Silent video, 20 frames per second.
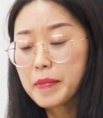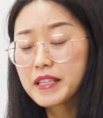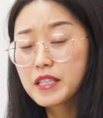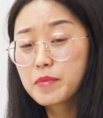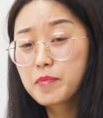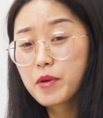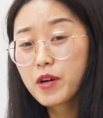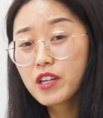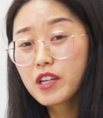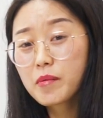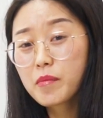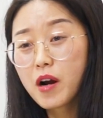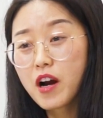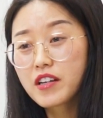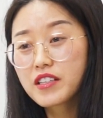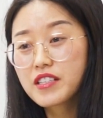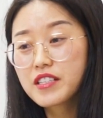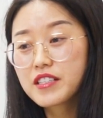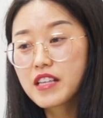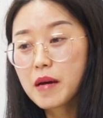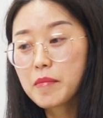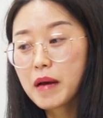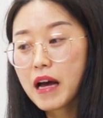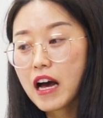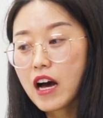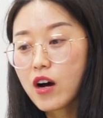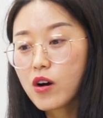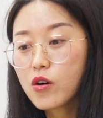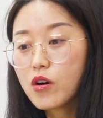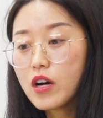But spelling marks is
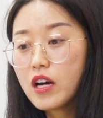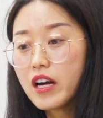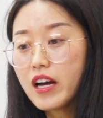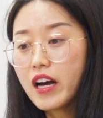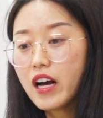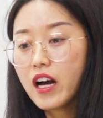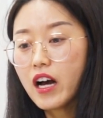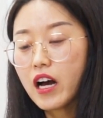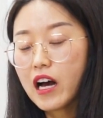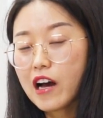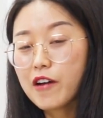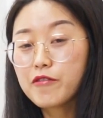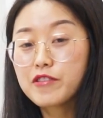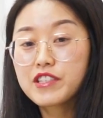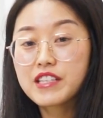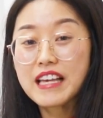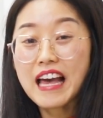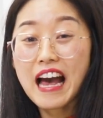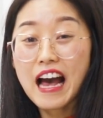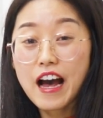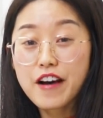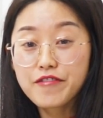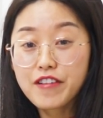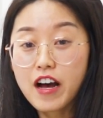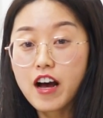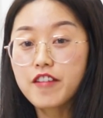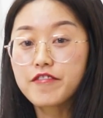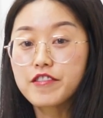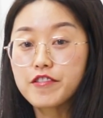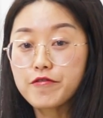somehow, I would say,
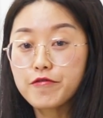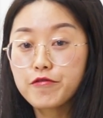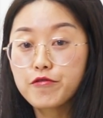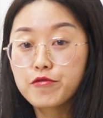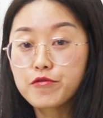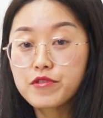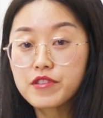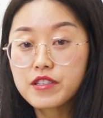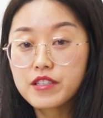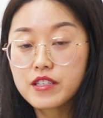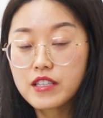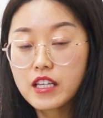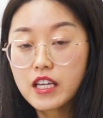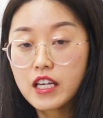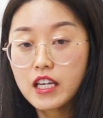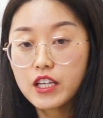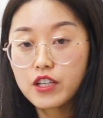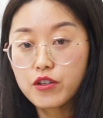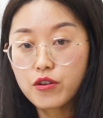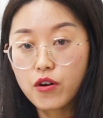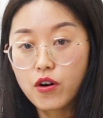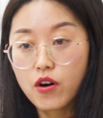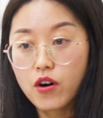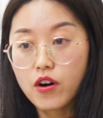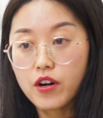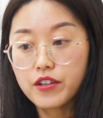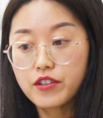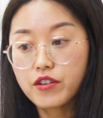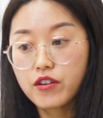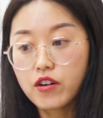half influence
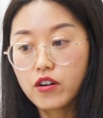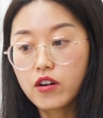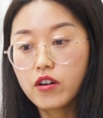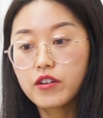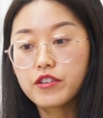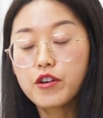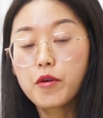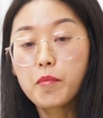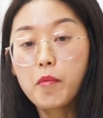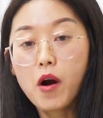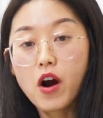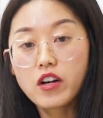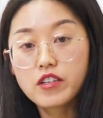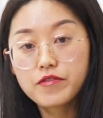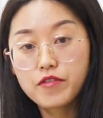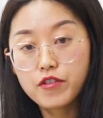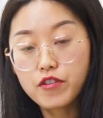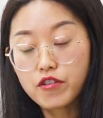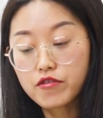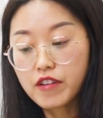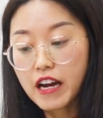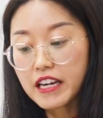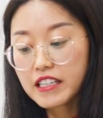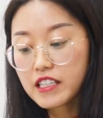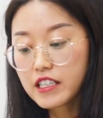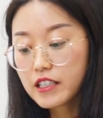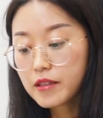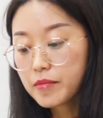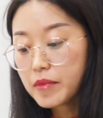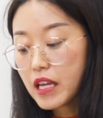your marks for your
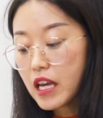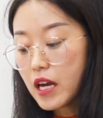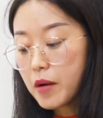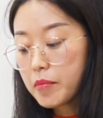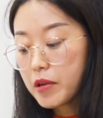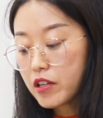writing,